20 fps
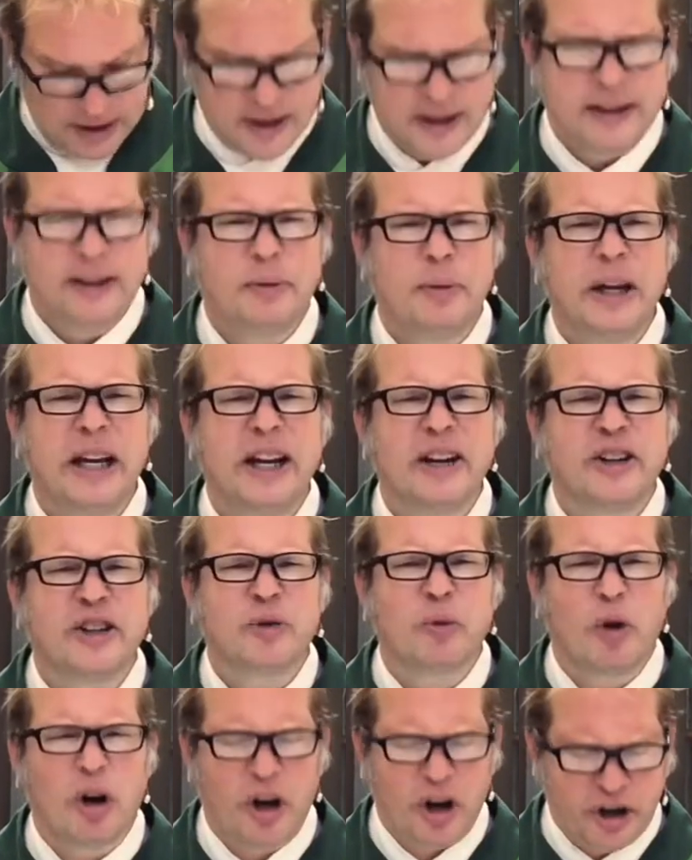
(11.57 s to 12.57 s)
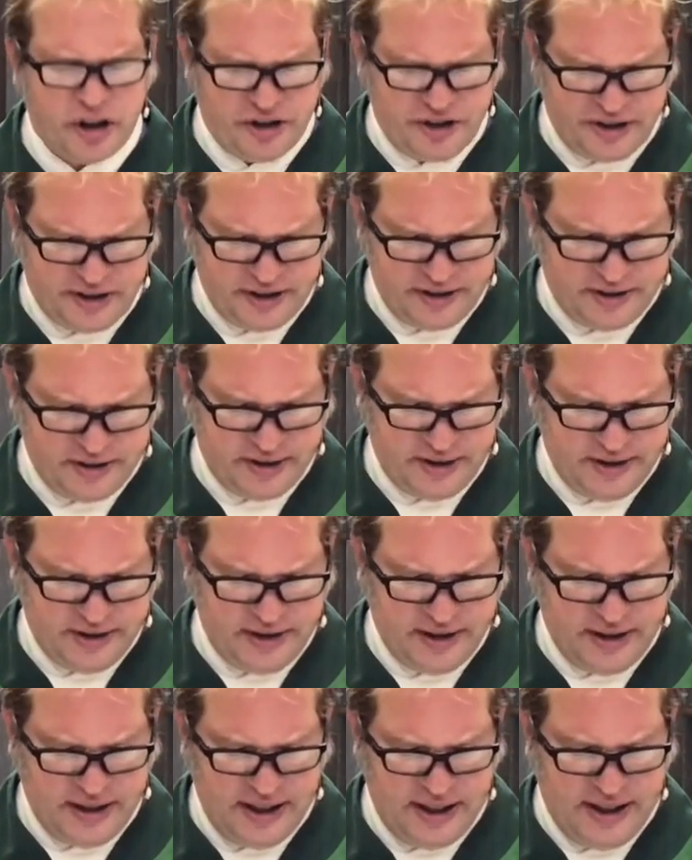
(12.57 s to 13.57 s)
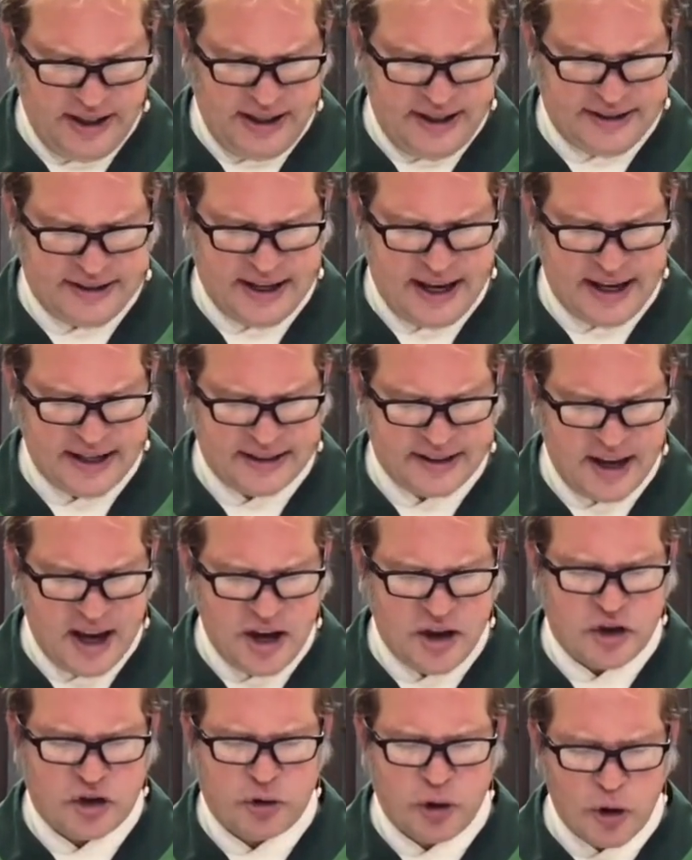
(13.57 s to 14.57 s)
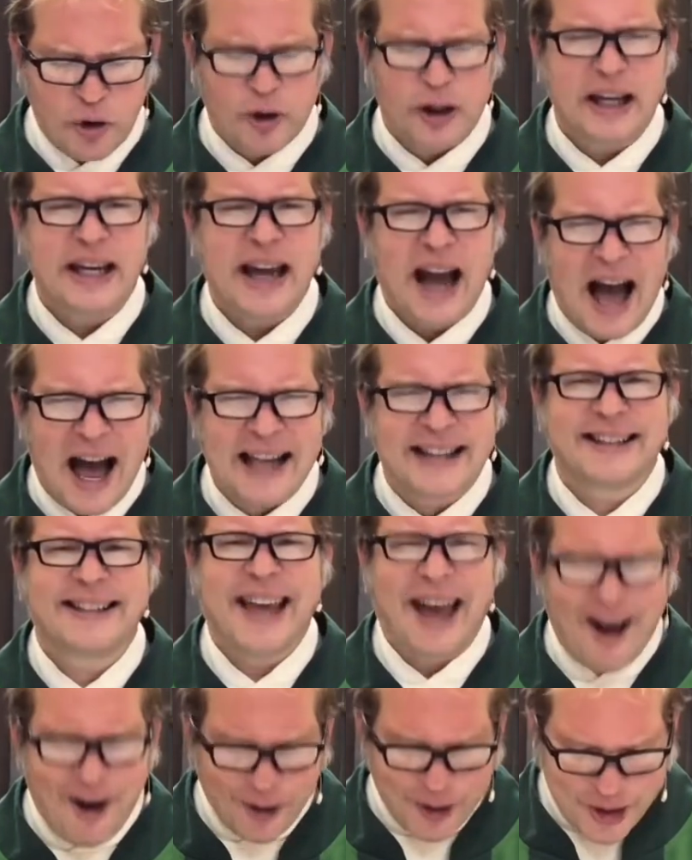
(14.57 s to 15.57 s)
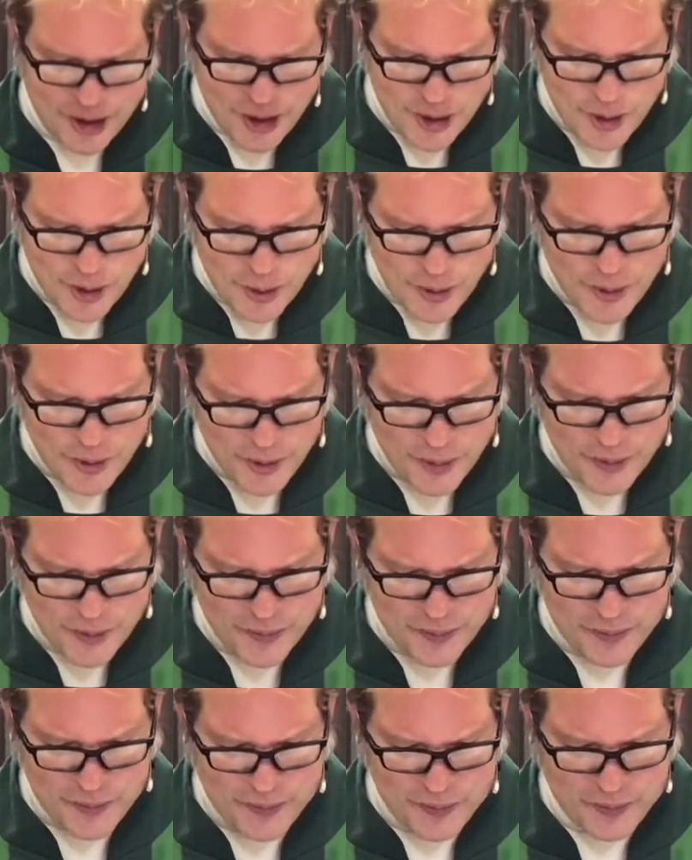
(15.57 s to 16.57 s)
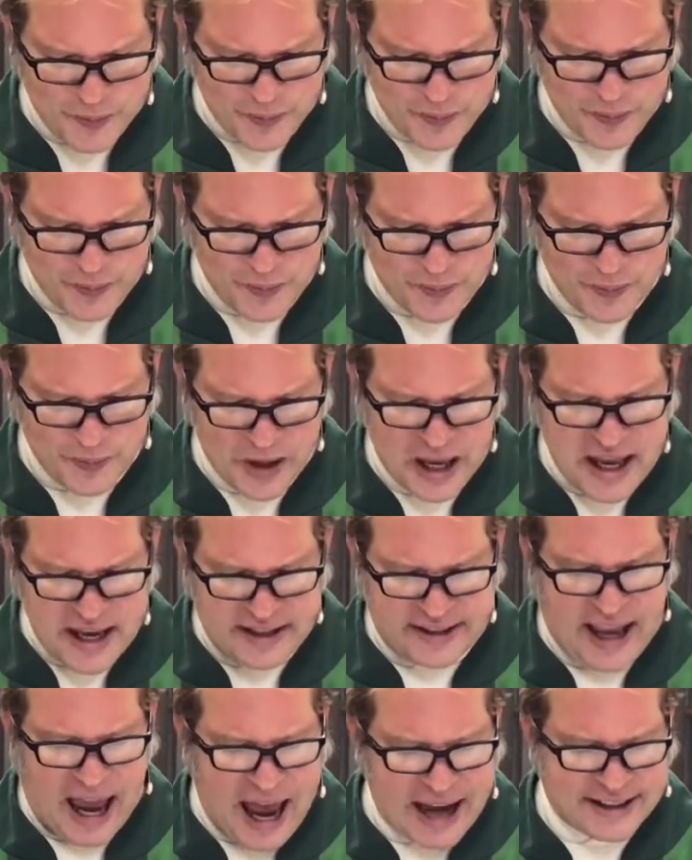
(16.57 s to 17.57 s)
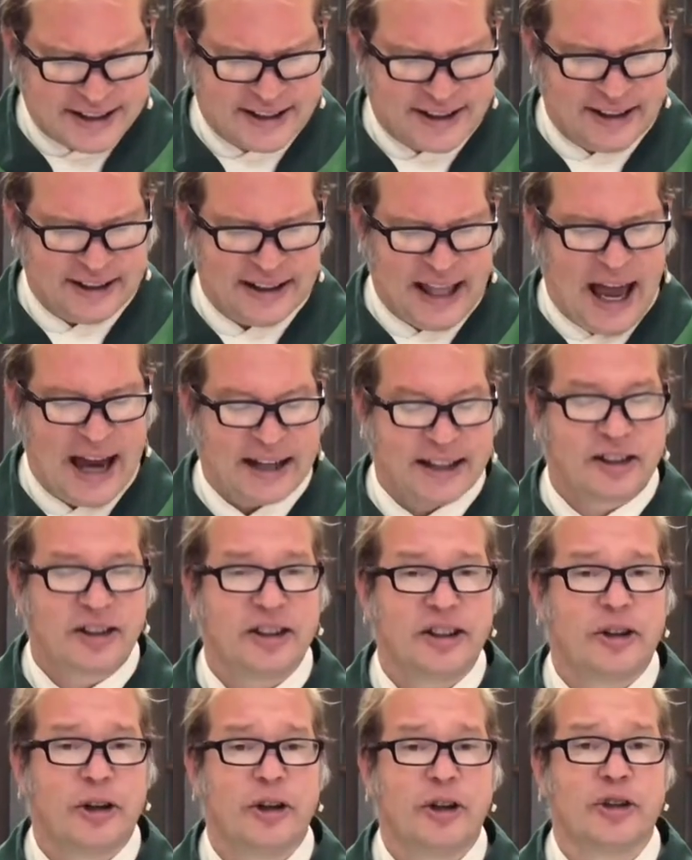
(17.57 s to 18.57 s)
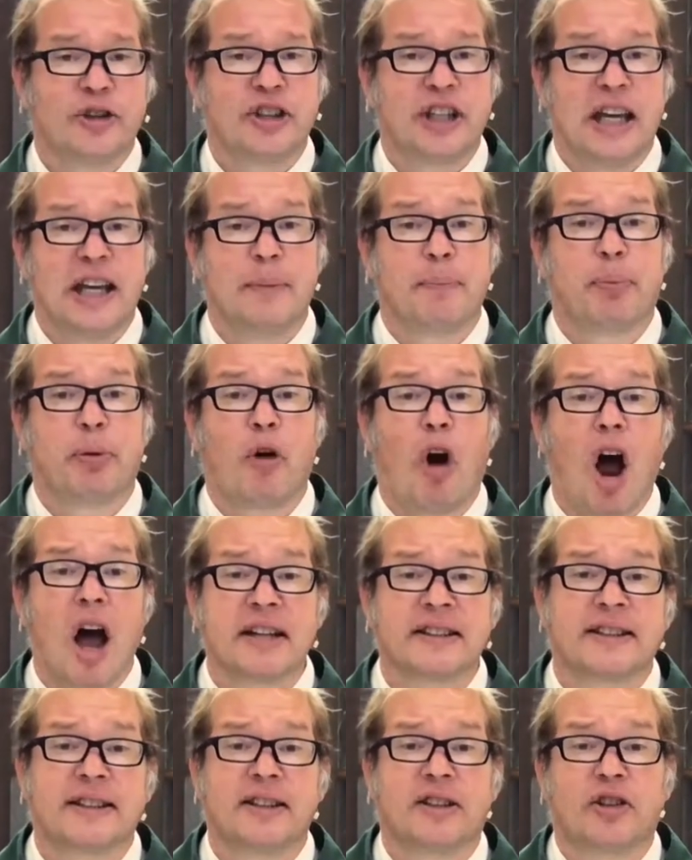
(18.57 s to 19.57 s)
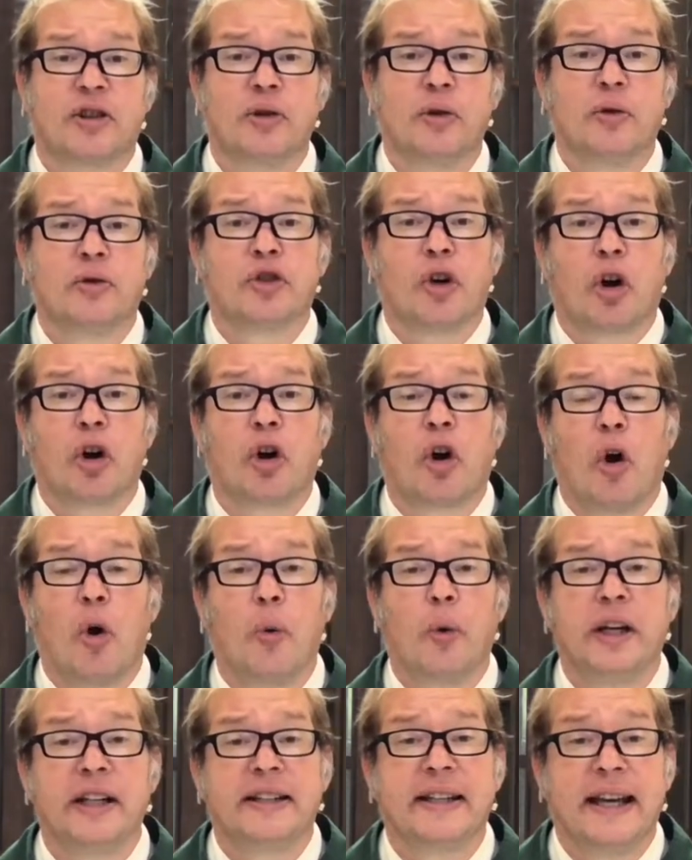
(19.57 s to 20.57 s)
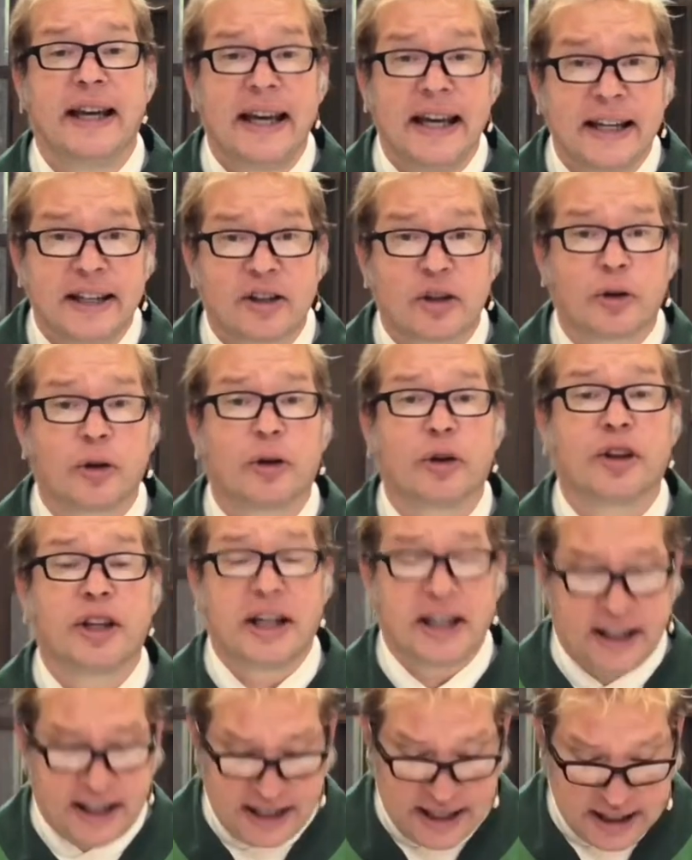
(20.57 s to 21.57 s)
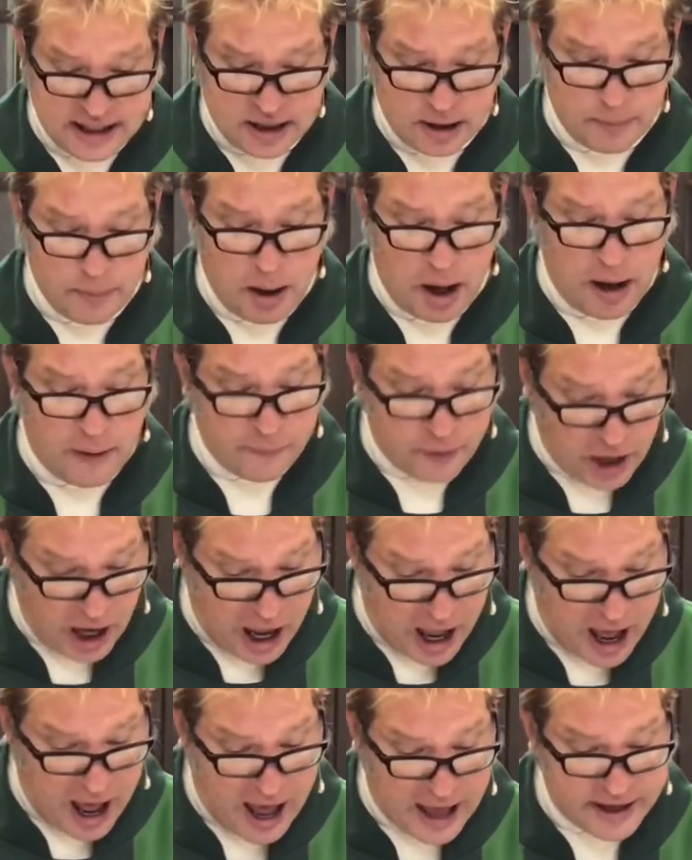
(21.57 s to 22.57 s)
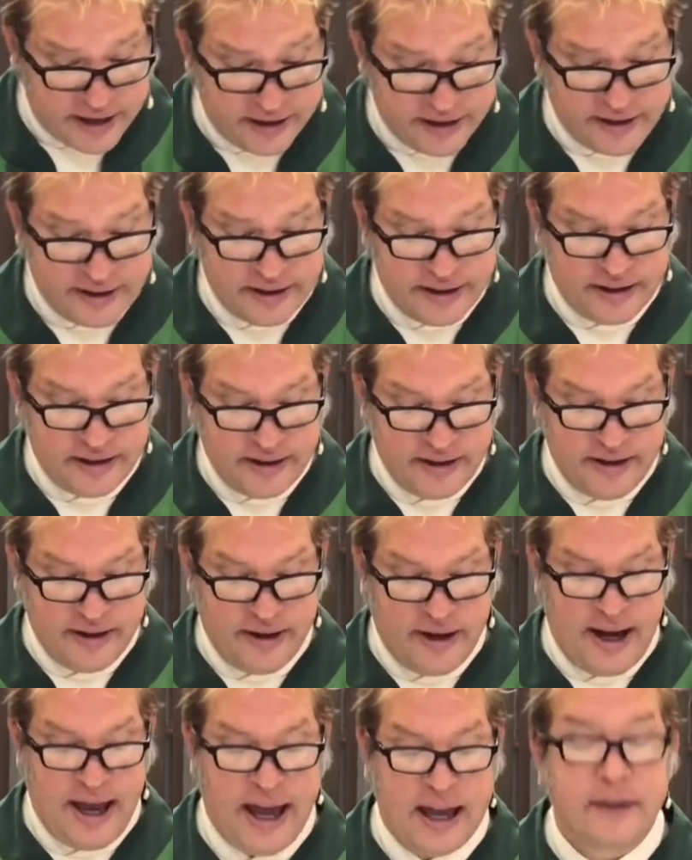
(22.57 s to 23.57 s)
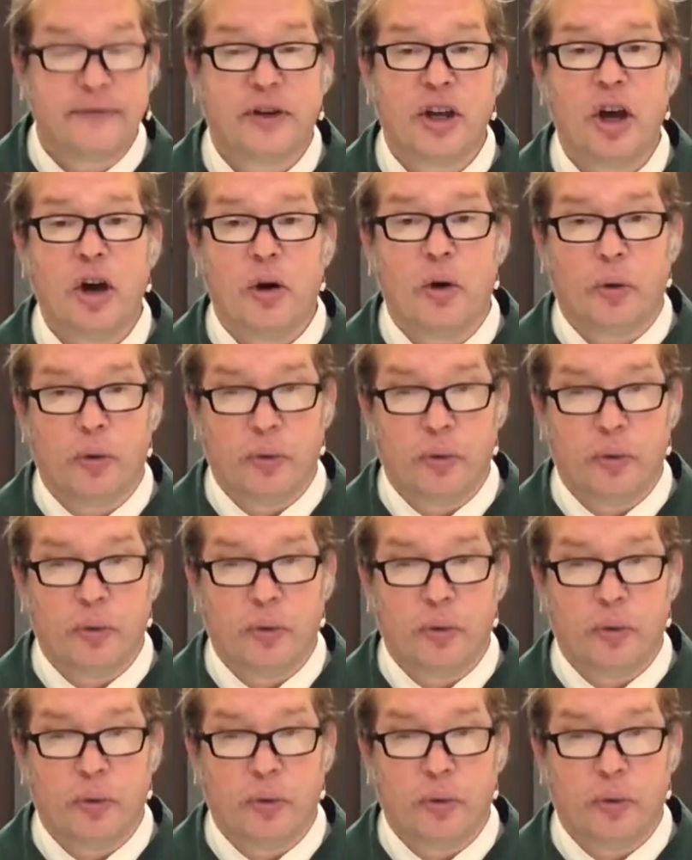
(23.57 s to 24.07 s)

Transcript: Did we hear his words? He says, "Truly I tell you, tax collectors and prostitutes are going to enter the kingdom of God ahead of you."